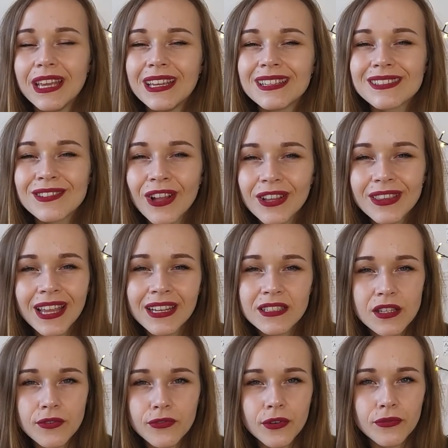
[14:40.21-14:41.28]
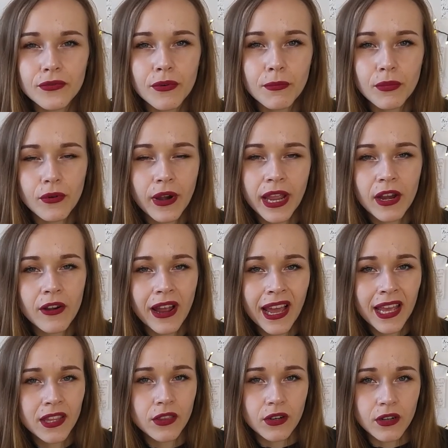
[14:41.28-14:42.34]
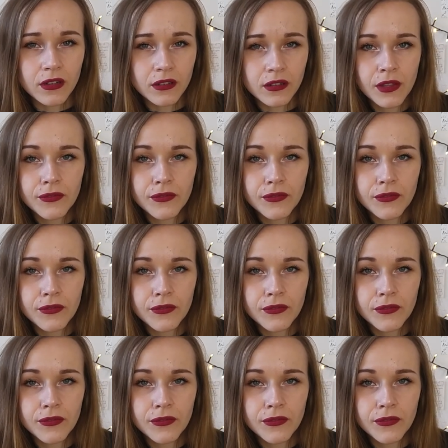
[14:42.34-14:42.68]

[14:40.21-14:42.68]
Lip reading: is not that different from prayer either.